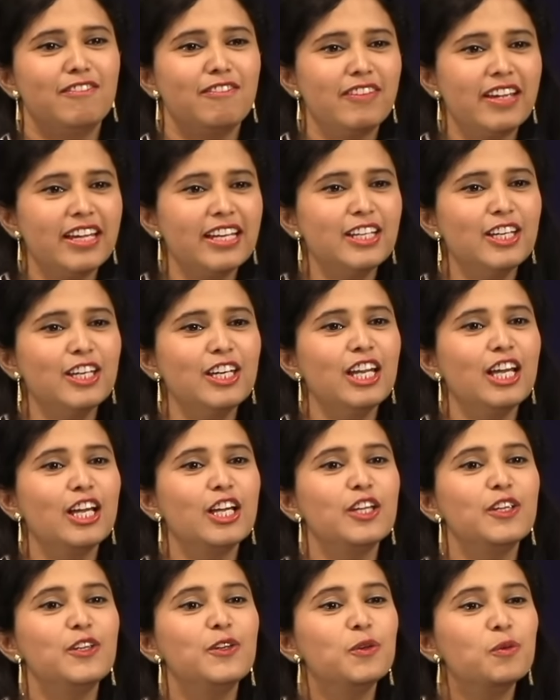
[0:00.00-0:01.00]
when
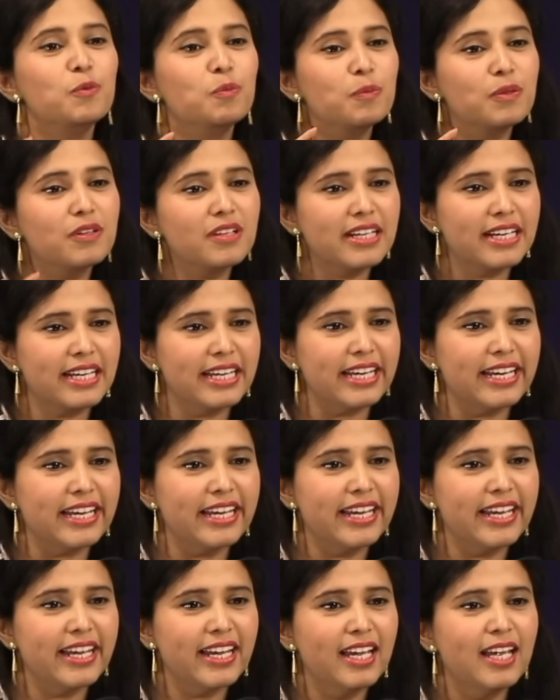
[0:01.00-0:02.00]
you pray,
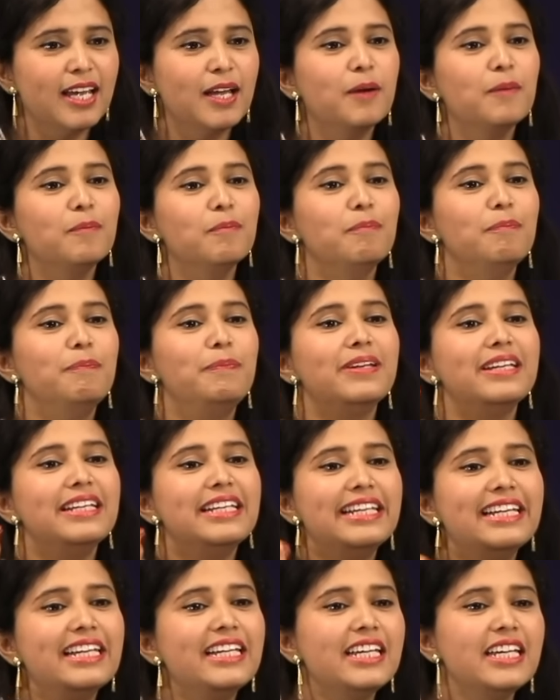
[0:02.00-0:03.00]

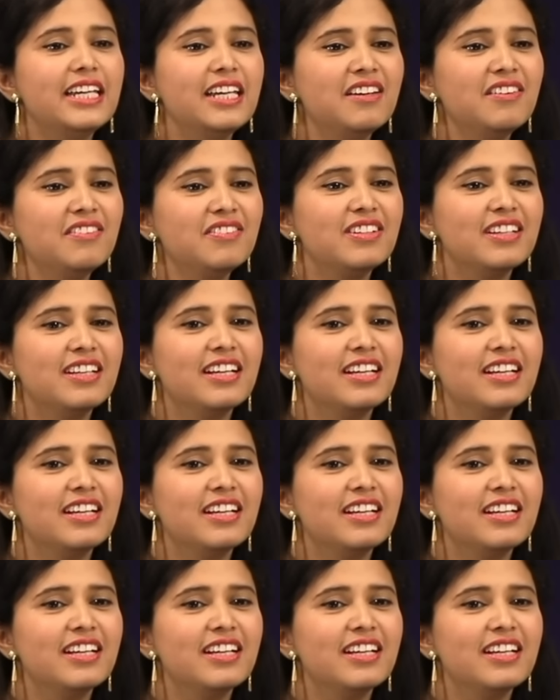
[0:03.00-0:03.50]
believe